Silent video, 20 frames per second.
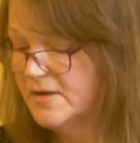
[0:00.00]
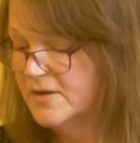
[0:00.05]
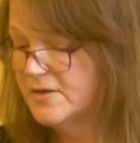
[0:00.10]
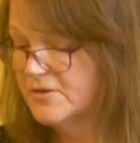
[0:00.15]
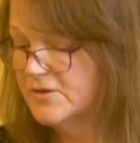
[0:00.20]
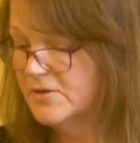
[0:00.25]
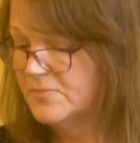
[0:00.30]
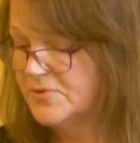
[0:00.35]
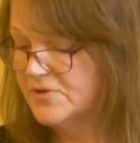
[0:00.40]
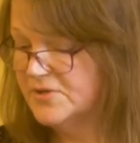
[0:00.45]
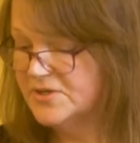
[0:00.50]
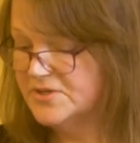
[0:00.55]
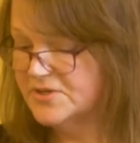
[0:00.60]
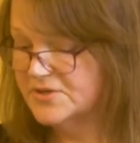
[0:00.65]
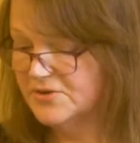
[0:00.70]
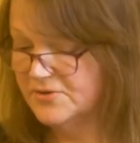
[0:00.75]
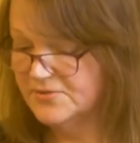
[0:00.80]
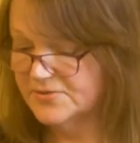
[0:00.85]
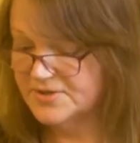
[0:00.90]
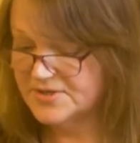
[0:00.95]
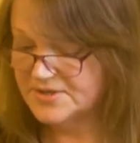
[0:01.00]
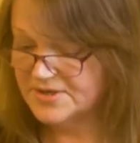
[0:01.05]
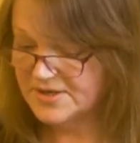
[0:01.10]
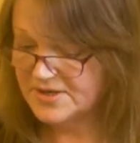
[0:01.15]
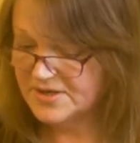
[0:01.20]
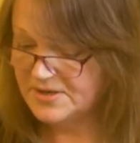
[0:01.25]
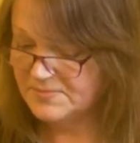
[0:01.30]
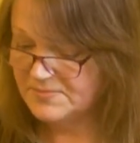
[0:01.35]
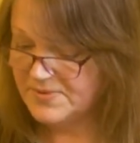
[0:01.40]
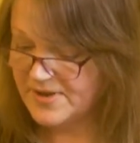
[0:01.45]
The Buddha's constant
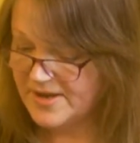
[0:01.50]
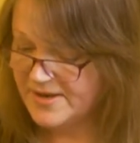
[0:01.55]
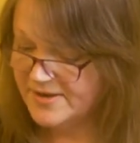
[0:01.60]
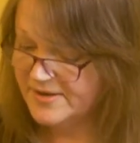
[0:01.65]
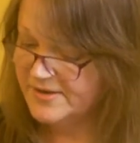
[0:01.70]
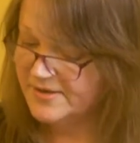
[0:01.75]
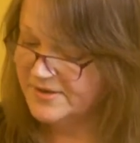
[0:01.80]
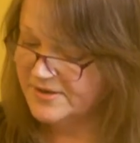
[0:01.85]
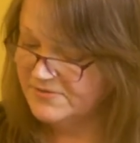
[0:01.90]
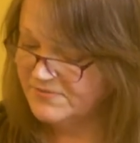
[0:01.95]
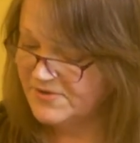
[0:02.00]
companion, the